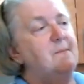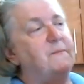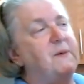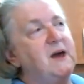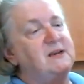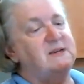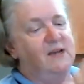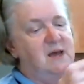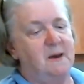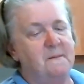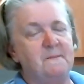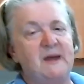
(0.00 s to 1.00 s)
But
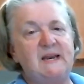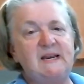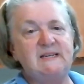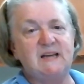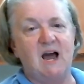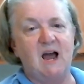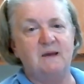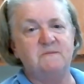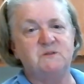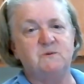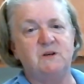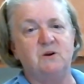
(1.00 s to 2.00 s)
many
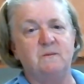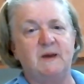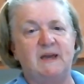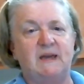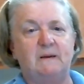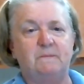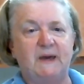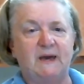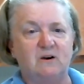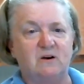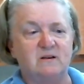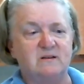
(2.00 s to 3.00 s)
times when you're making
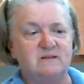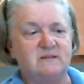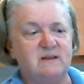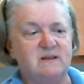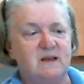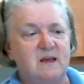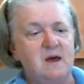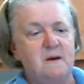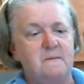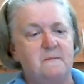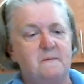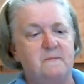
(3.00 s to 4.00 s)
pickles,
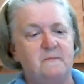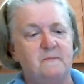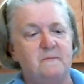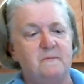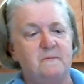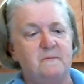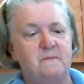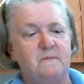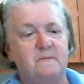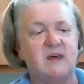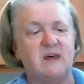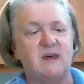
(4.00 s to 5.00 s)

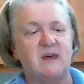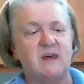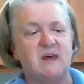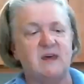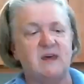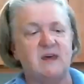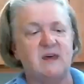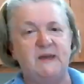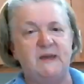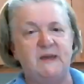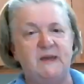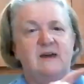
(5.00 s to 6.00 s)
there will
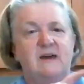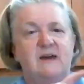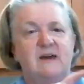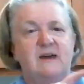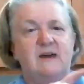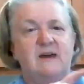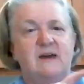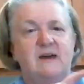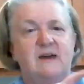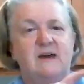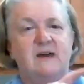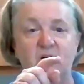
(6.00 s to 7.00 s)
be
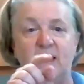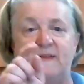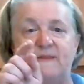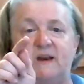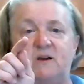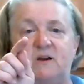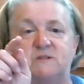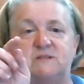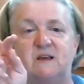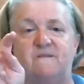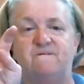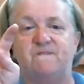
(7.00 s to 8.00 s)
vinegar, and then it will
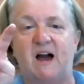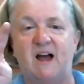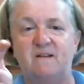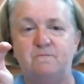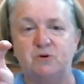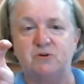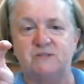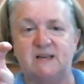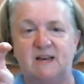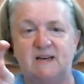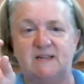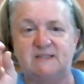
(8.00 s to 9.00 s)
say 5%
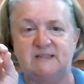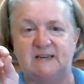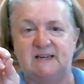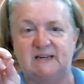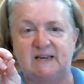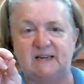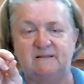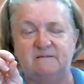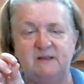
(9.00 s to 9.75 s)
acidity.